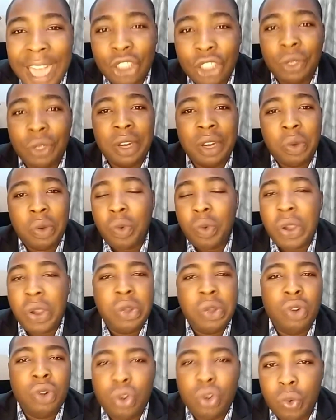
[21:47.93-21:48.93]
in what you
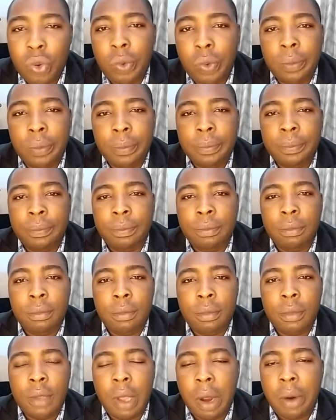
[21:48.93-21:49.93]
do.
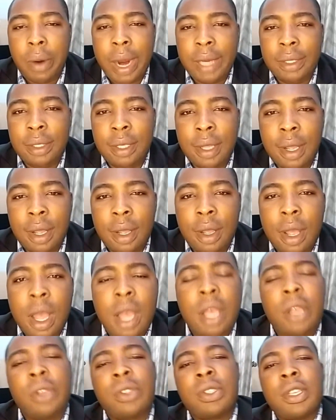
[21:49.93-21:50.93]
All right?
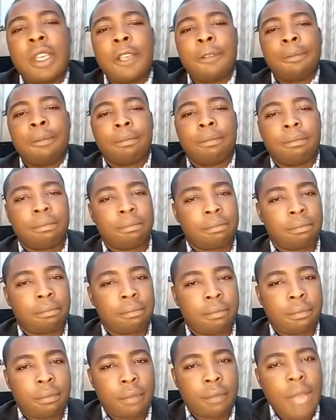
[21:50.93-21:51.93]
You see,
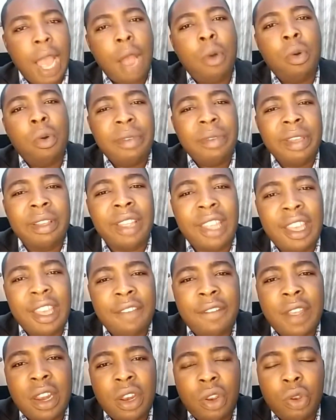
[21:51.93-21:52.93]
I will be
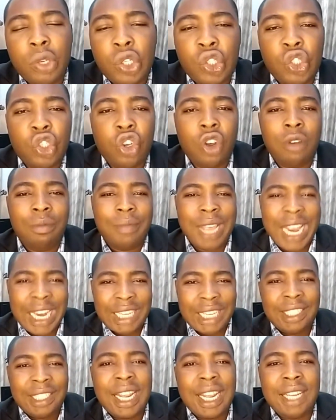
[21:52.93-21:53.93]
giving you some
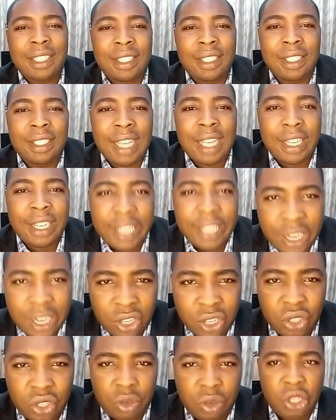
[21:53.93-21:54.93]
instances and
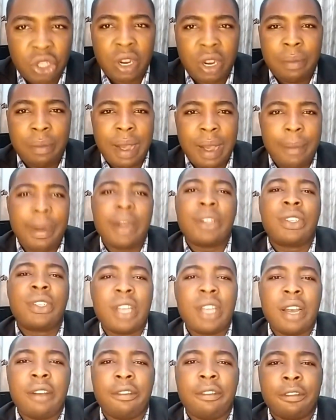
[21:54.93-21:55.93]
illustration about
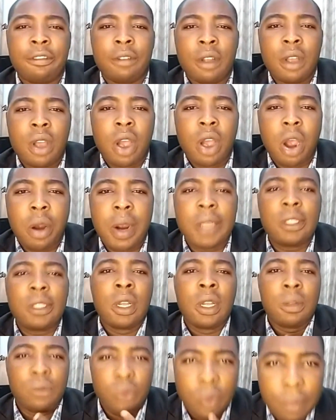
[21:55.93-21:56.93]
myself, all right,
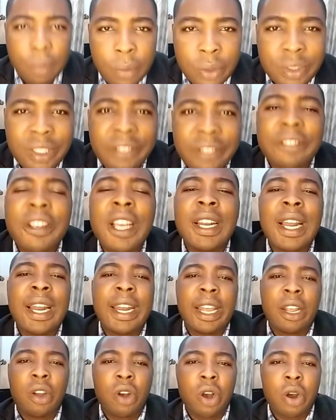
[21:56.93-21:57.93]
to motivate and
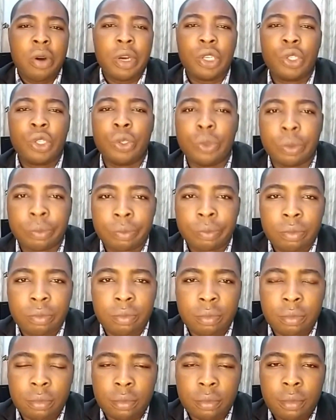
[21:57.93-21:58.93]
encourage you.
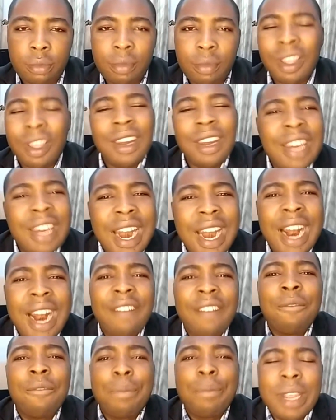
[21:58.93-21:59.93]
There
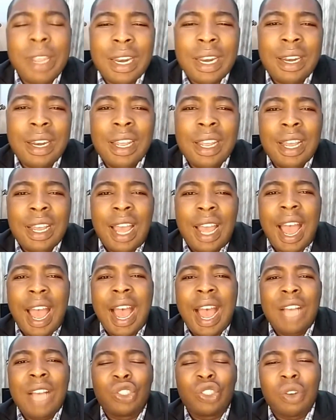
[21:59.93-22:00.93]
have been
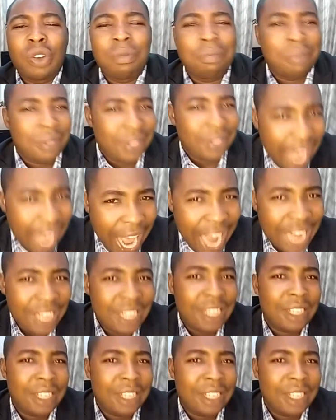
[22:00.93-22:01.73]
some dark